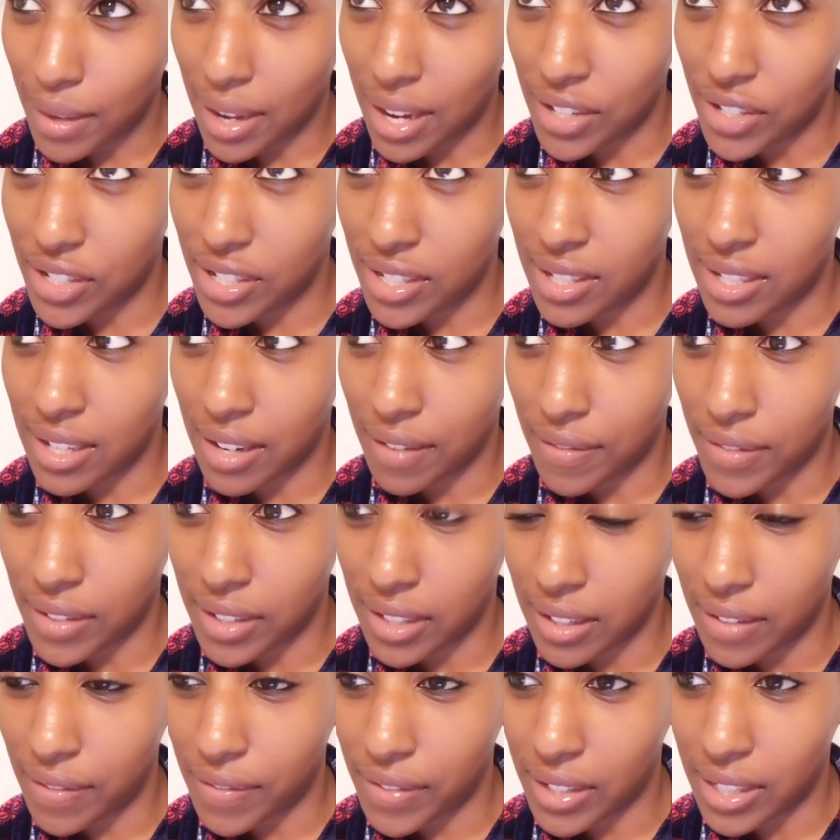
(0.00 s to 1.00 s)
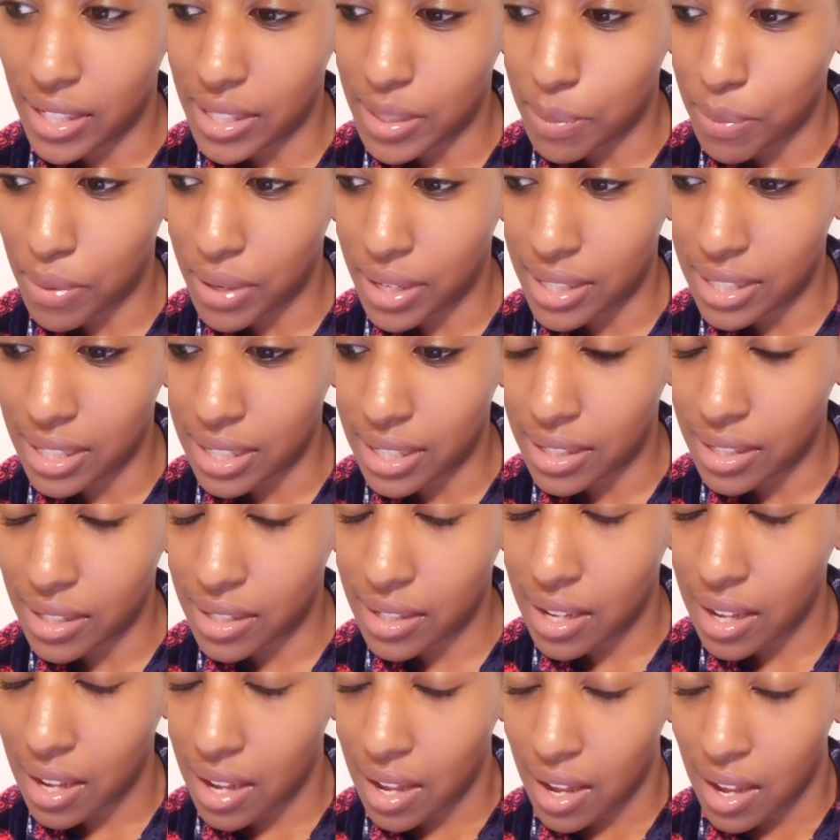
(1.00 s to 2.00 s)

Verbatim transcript: I just definitely feel his presence.